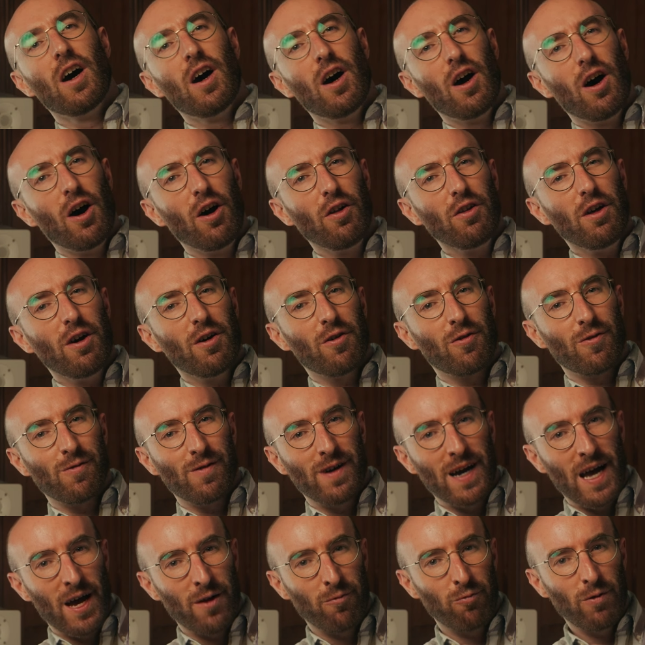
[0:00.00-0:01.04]
Hello,
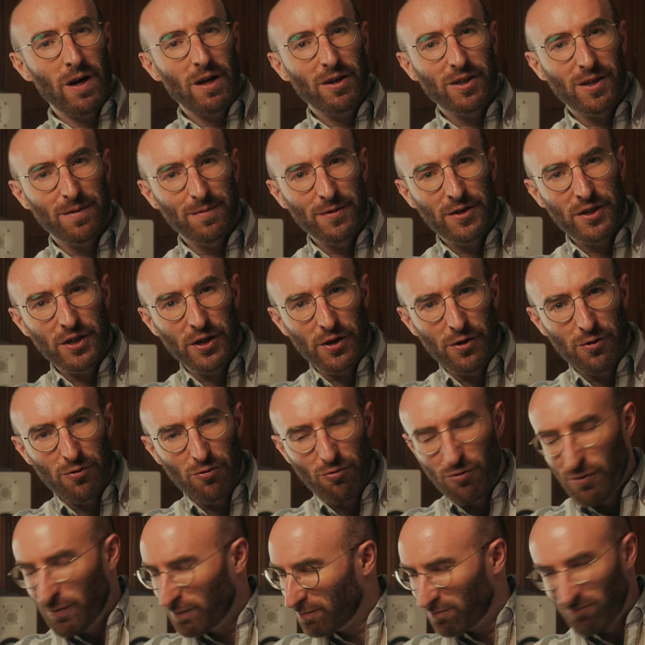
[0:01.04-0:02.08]
and welcome
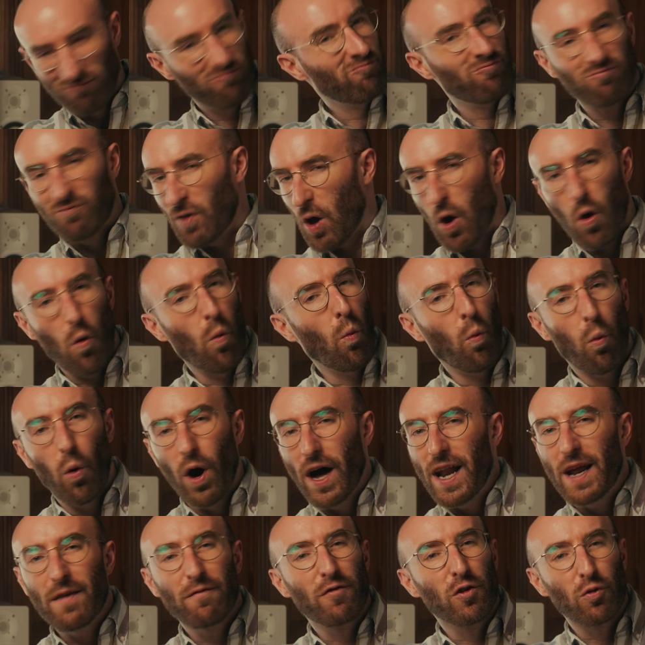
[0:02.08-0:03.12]
to
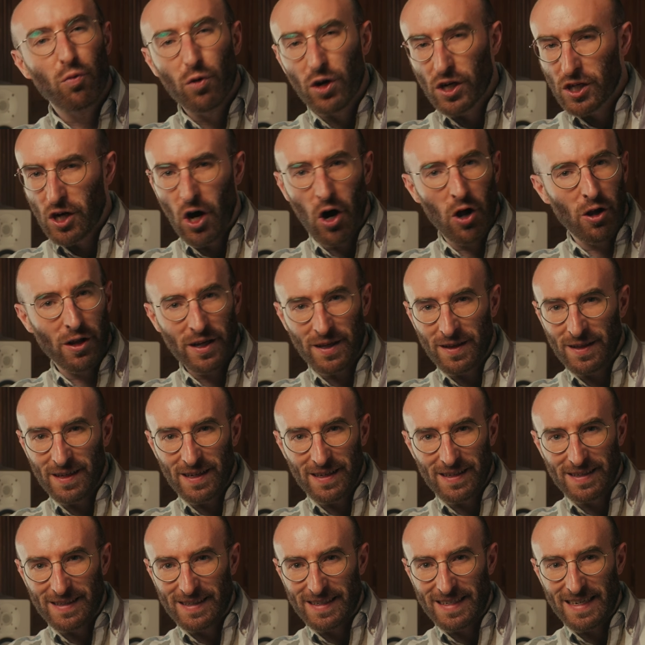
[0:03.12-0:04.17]
whatever we're calling
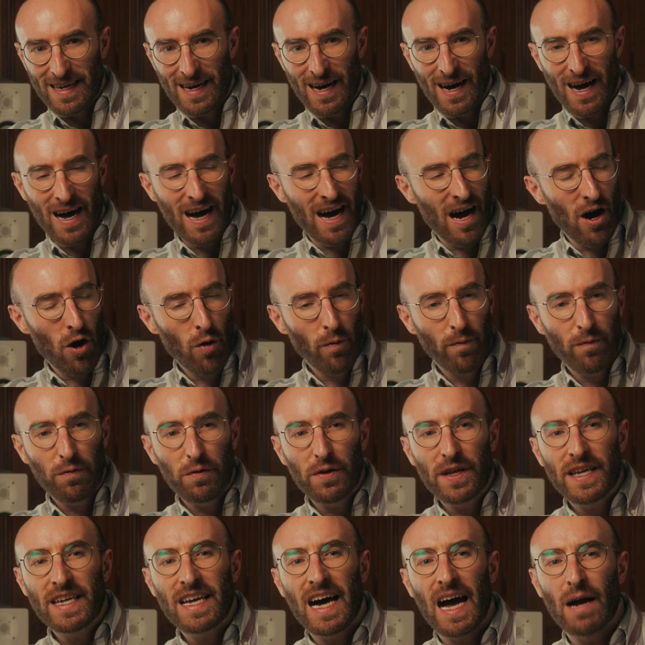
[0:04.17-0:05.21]
this.
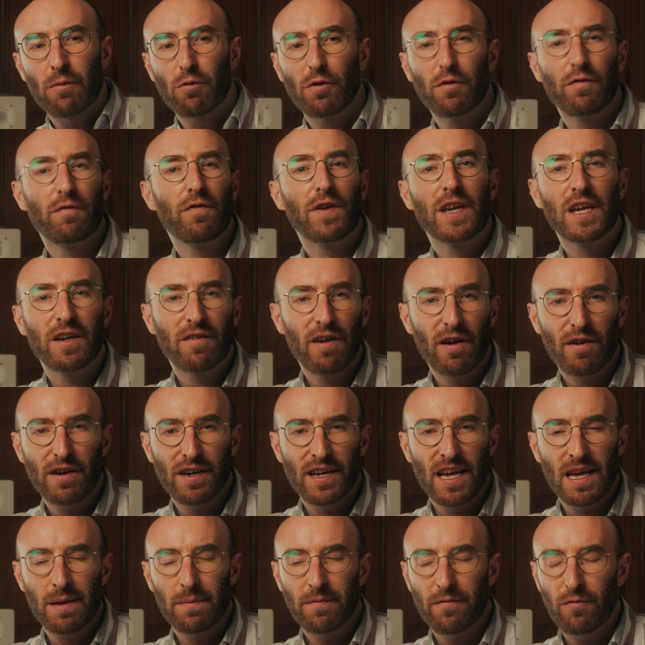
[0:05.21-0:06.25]
Hopefully I will figure out a
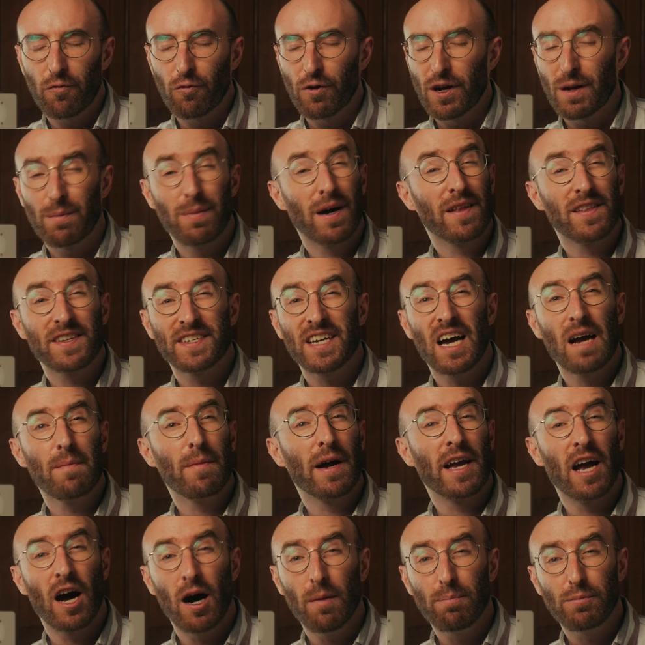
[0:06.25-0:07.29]
name for it by the time
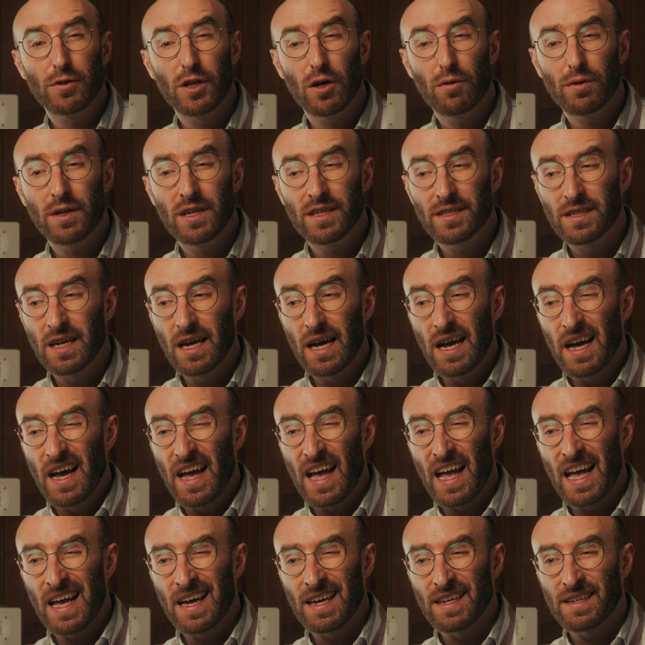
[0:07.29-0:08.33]
I upload it,
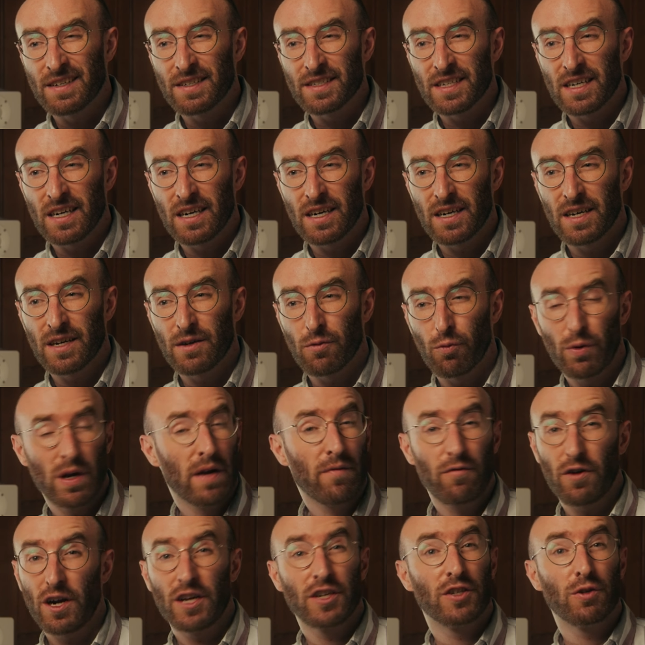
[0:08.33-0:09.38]
and
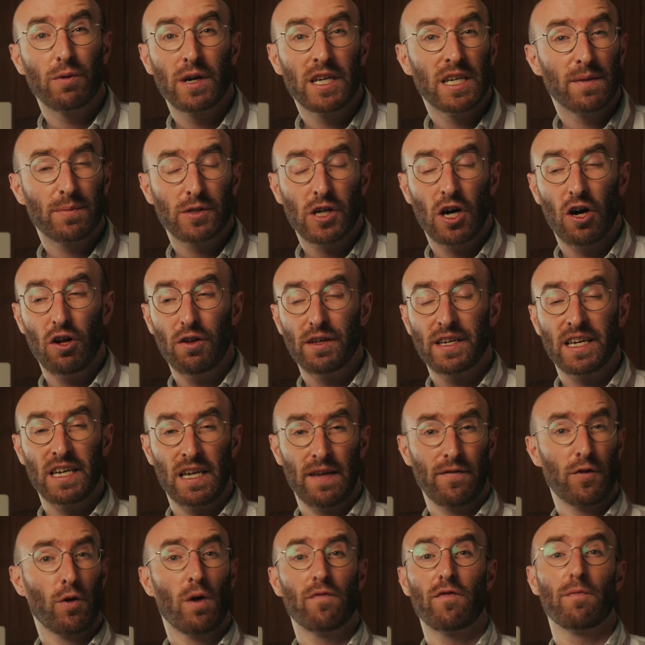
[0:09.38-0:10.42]
whatever I do end up calling it,
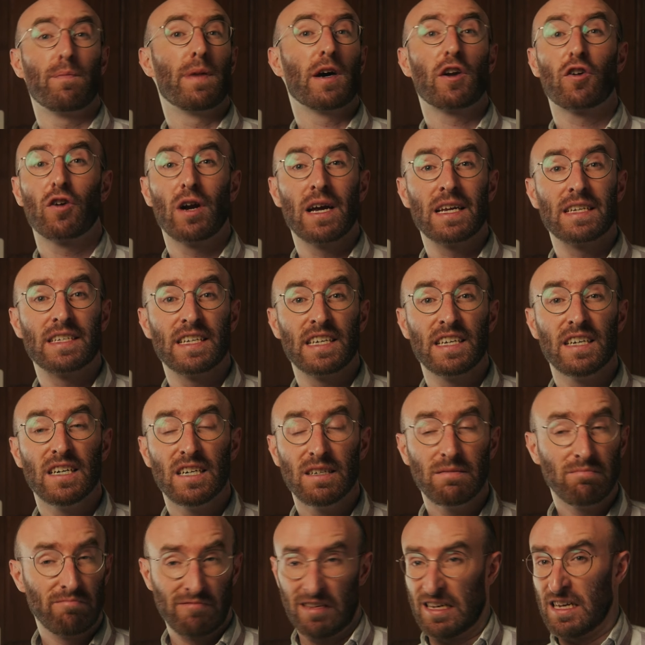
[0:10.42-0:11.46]
if you have a better
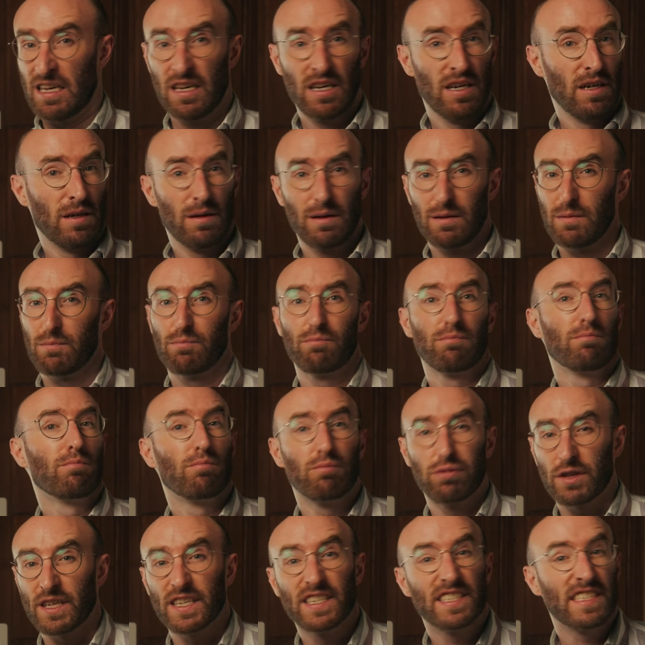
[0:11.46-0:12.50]
idea,
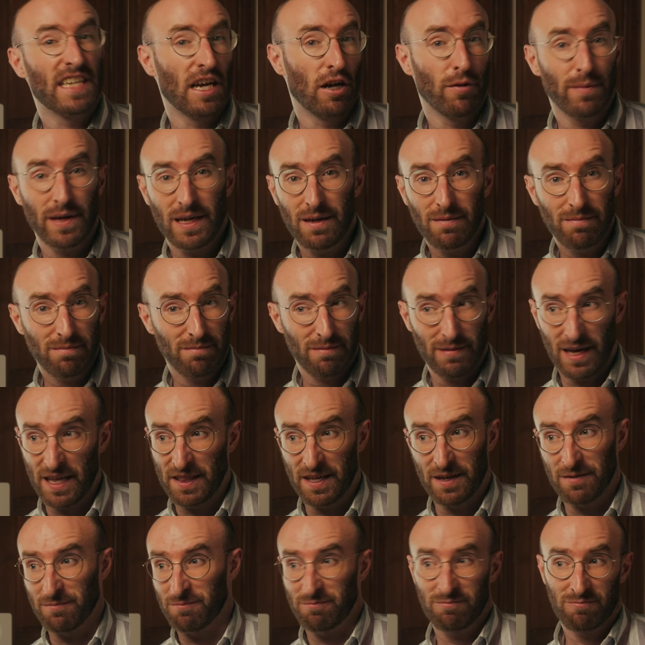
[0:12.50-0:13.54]
please tell me, and
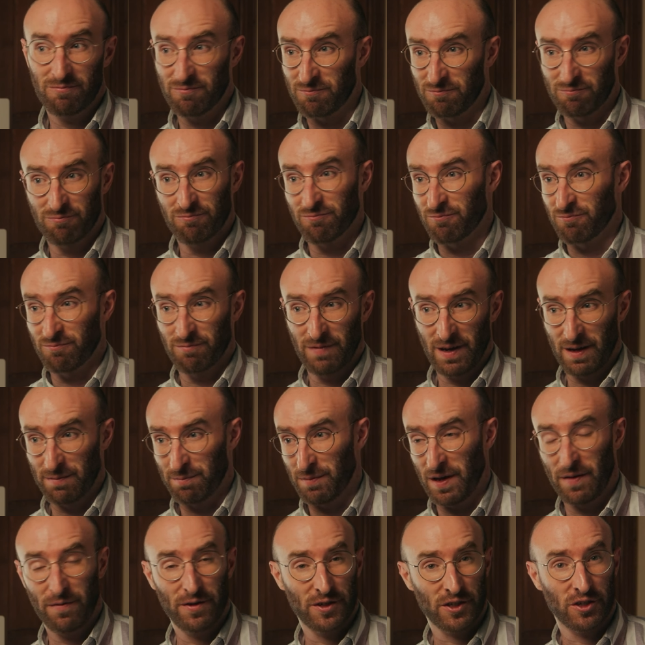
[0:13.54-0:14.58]
then
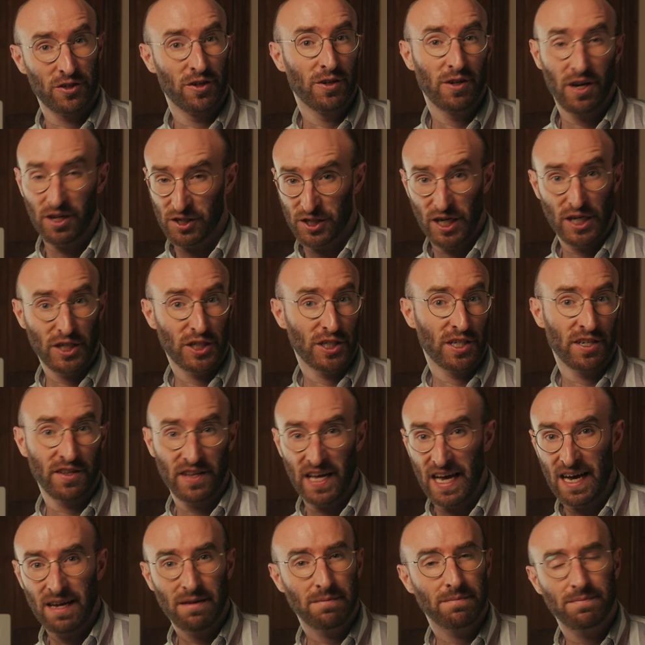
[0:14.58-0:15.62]
if it's good, I'll change it to
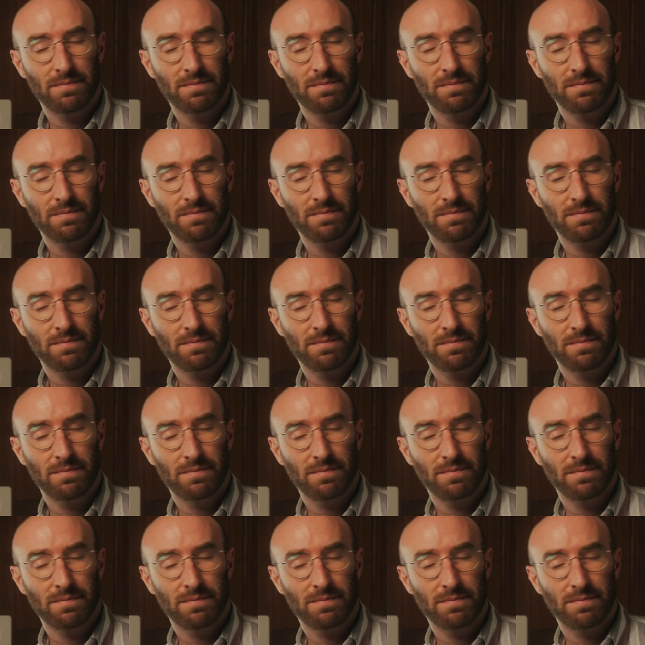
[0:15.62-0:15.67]
that.